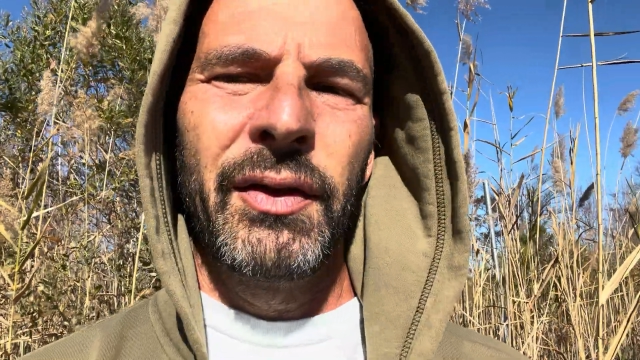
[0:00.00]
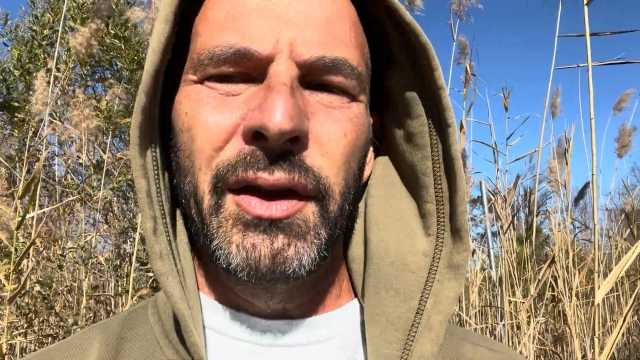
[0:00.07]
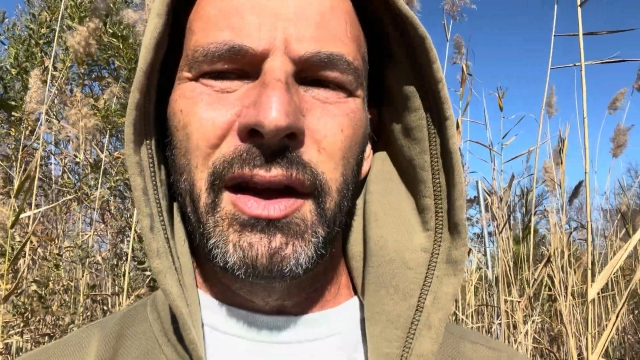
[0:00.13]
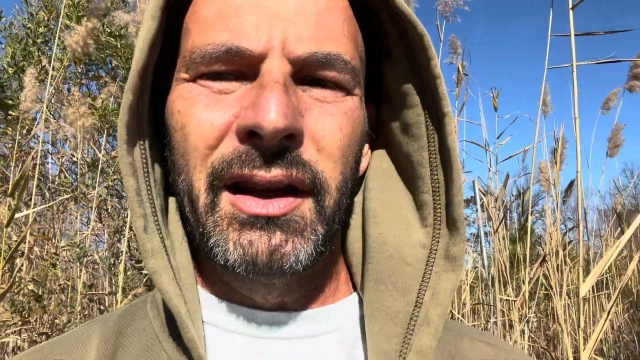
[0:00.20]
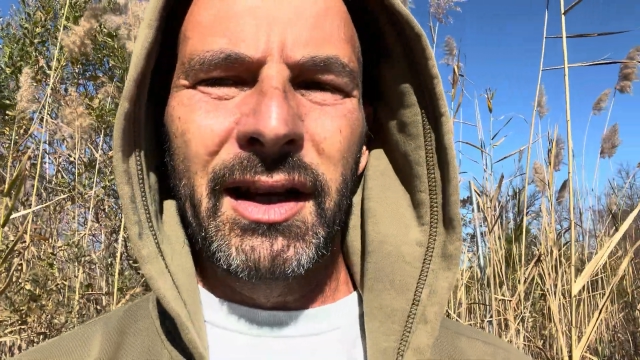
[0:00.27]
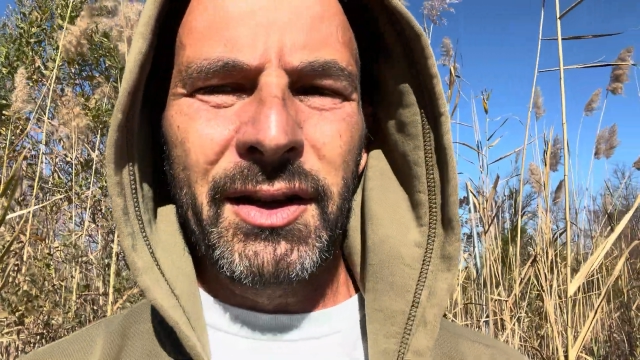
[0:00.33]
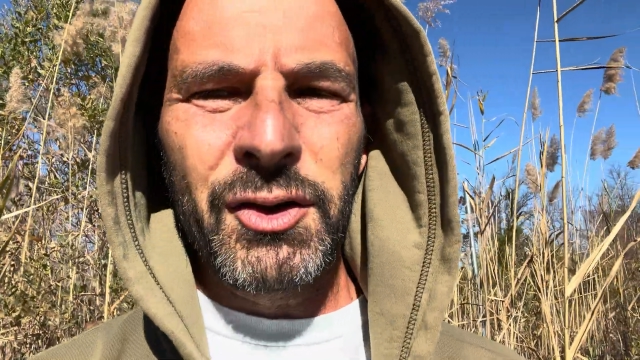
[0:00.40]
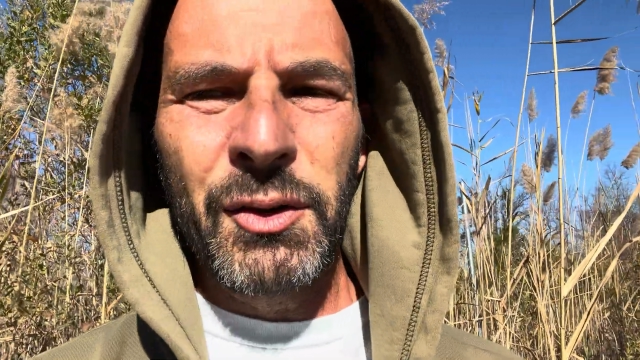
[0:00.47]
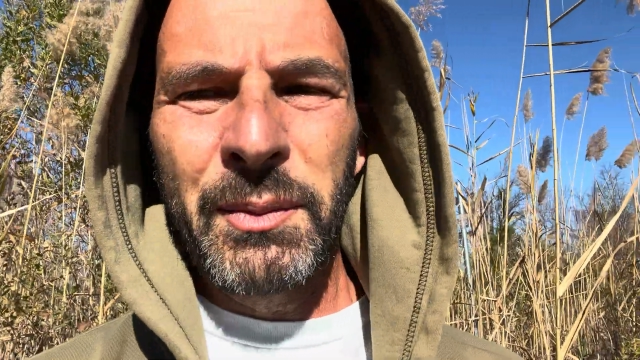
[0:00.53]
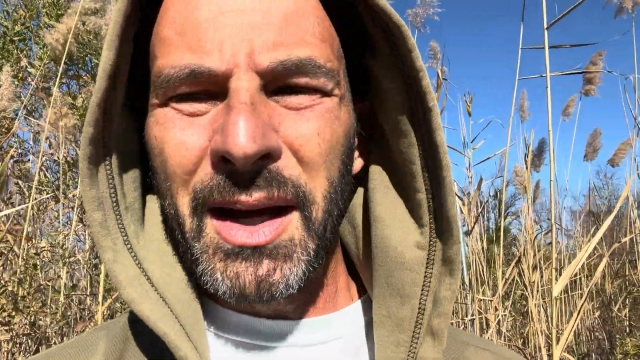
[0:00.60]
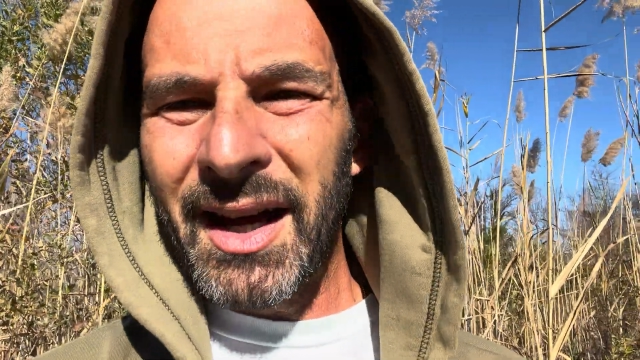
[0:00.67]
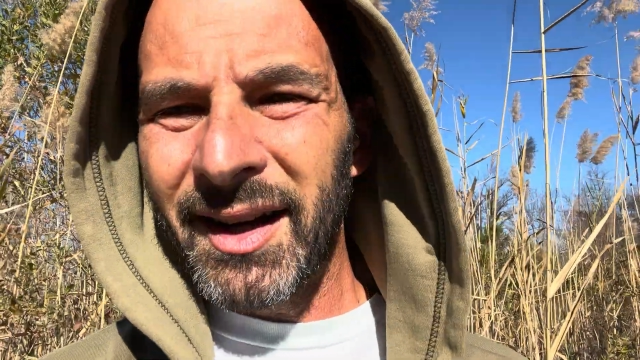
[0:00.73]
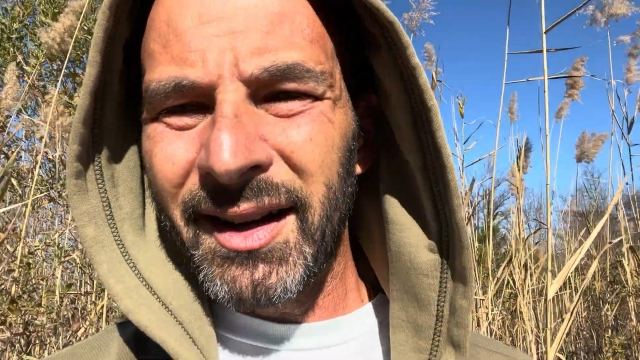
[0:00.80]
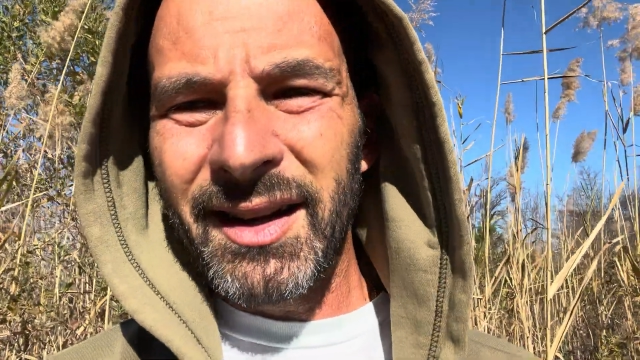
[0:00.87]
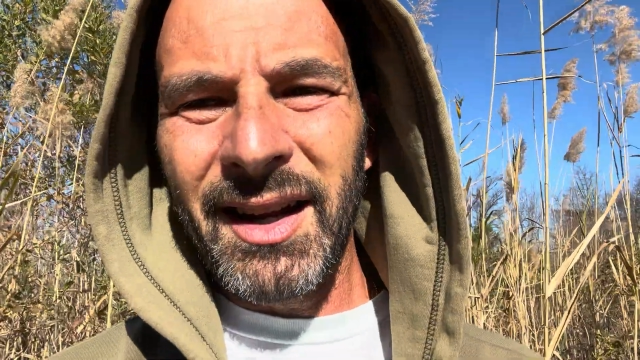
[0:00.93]

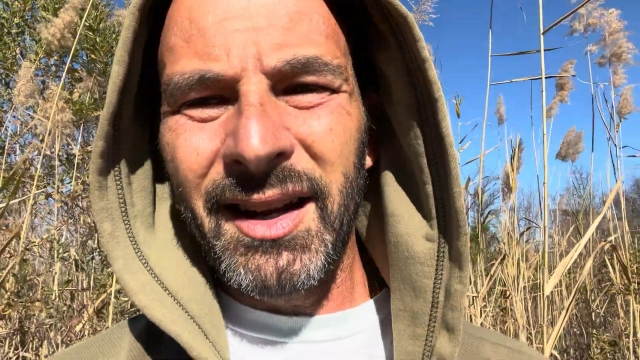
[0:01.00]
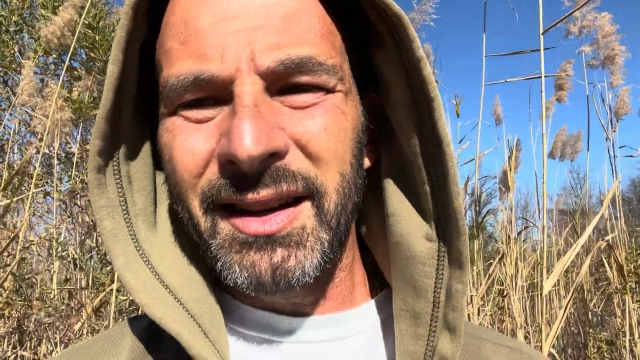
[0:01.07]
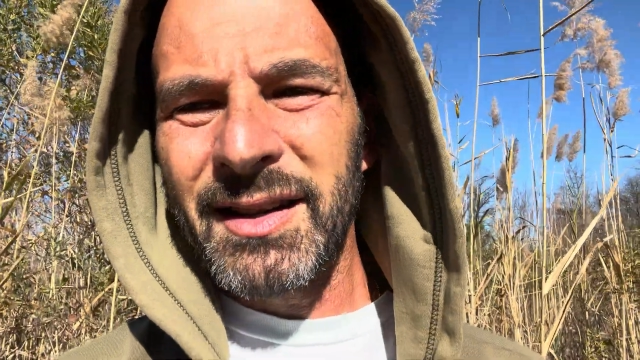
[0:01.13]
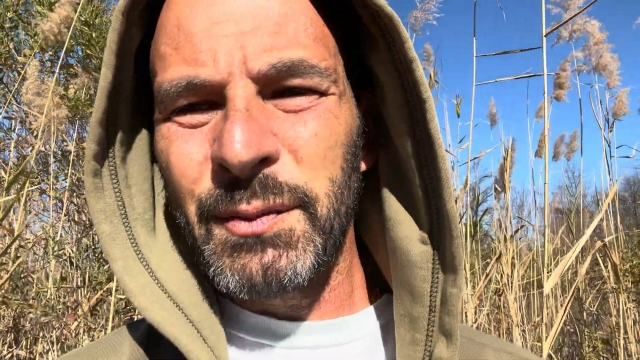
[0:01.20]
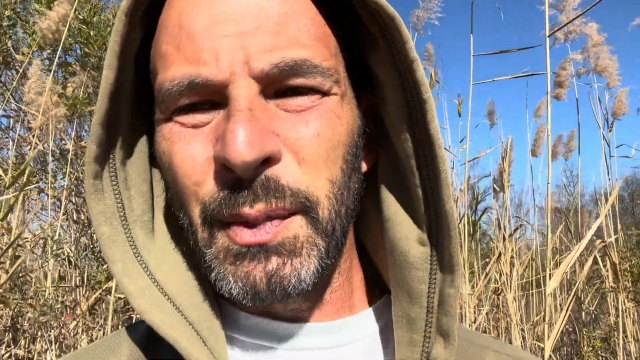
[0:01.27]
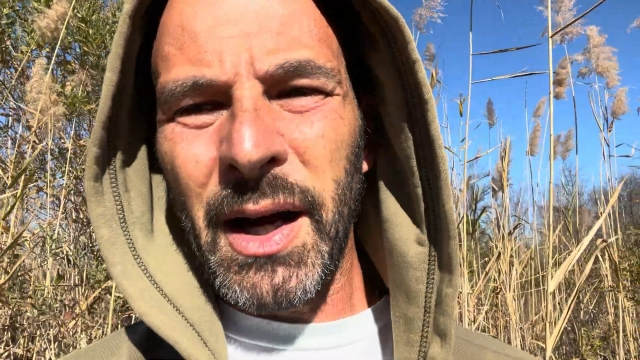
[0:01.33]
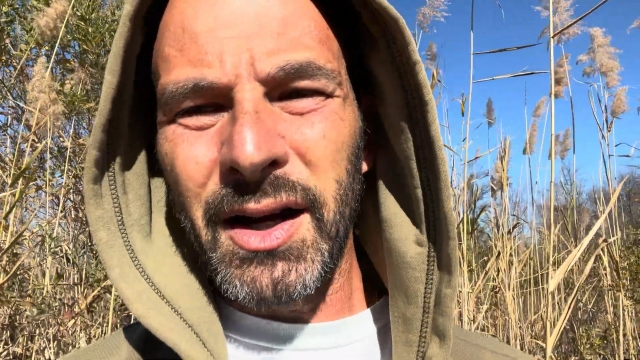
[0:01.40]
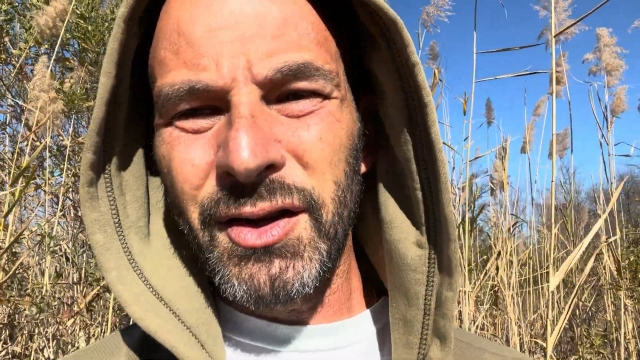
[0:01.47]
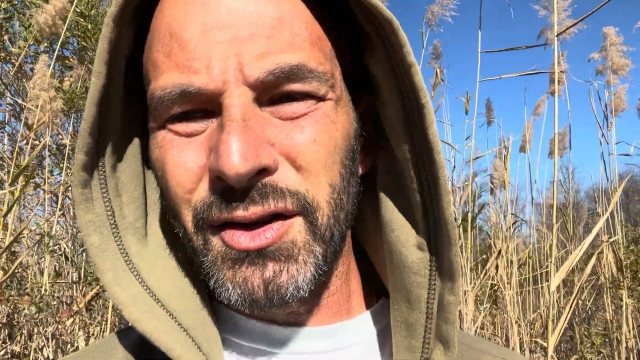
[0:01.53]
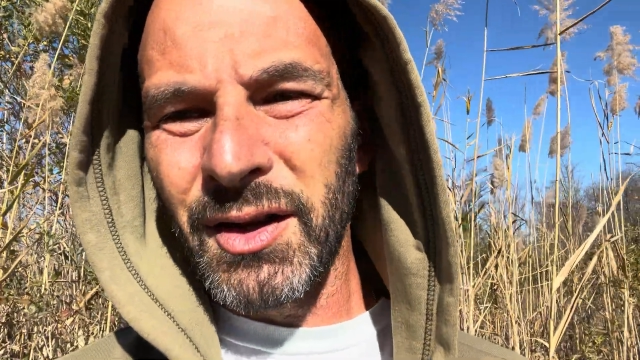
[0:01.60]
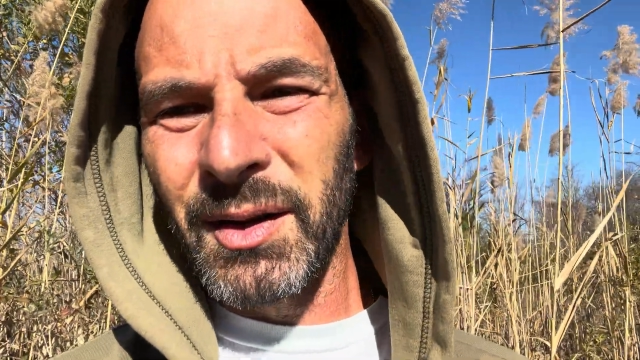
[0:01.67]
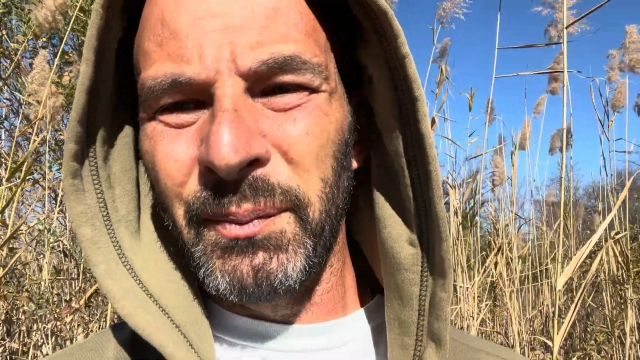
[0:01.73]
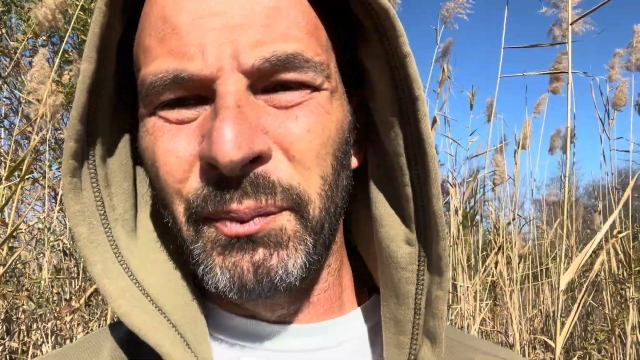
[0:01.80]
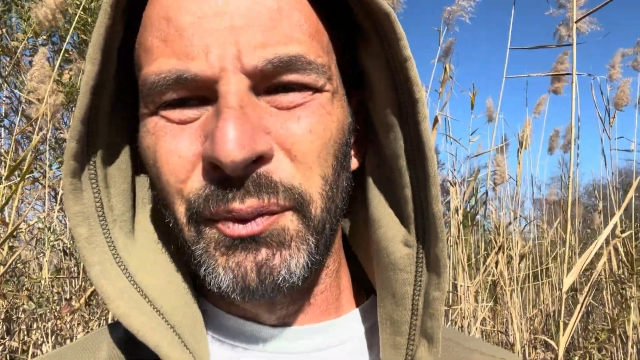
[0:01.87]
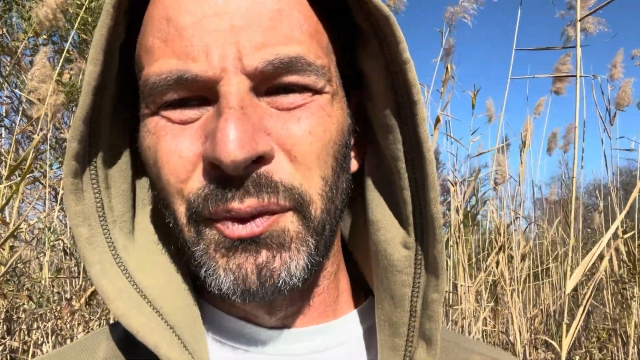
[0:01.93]
electromagnetic
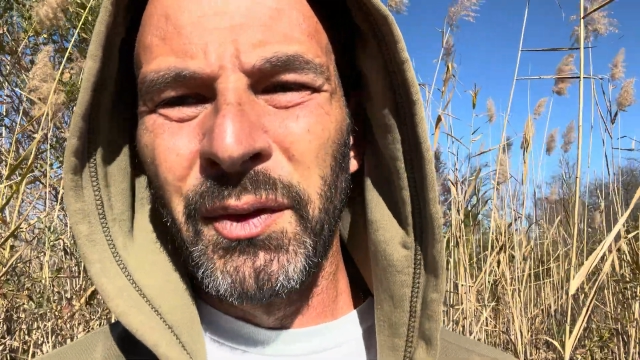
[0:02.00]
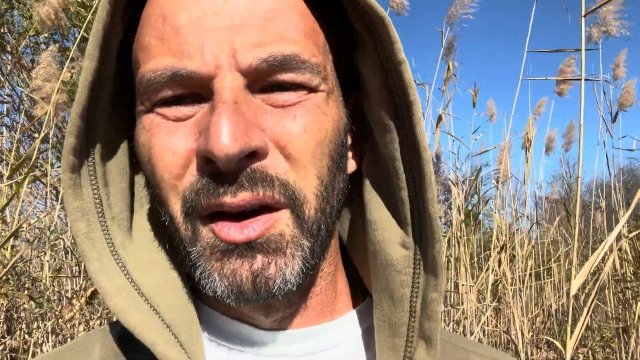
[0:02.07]
spectrum,